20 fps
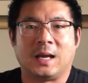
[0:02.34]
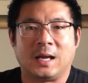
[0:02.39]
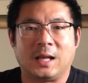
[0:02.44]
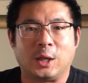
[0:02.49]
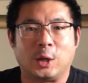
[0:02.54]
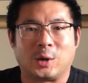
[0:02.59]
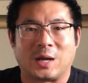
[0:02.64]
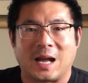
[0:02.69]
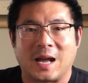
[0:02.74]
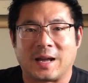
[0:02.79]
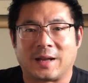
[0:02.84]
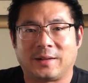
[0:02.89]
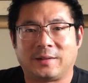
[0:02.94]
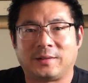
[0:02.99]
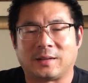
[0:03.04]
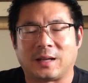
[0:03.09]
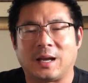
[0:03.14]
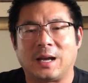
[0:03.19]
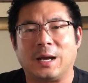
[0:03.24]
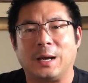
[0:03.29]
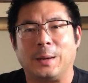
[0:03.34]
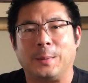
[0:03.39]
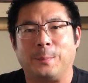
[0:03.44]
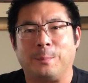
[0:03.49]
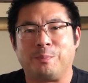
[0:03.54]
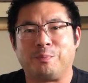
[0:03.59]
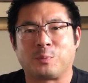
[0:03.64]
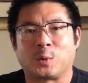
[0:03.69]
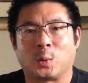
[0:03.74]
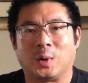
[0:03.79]
Hello guys,
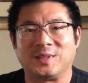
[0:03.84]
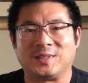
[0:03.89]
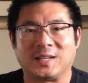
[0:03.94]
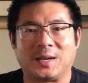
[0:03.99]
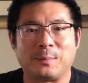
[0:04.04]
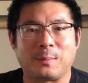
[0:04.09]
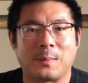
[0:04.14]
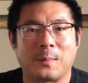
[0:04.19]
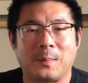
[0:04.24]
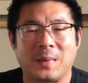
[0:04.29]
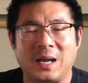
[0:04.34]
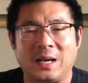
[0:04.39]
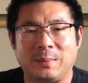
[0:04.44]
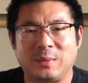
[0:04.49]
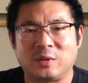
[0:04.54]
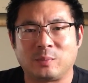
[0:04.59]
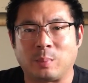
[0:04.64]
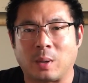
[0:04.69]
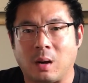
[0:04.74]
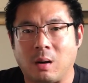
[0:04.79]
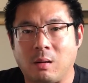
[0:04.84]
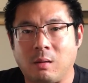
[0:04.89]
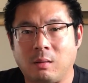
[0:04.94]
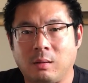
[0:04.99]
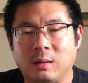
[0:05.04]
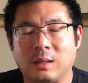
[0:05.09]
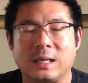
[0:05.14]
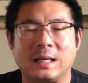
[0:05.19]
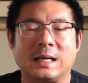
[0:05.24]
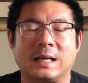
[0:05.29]
what's up? My name is
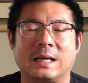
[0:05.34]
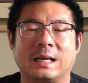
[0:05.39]
Paul.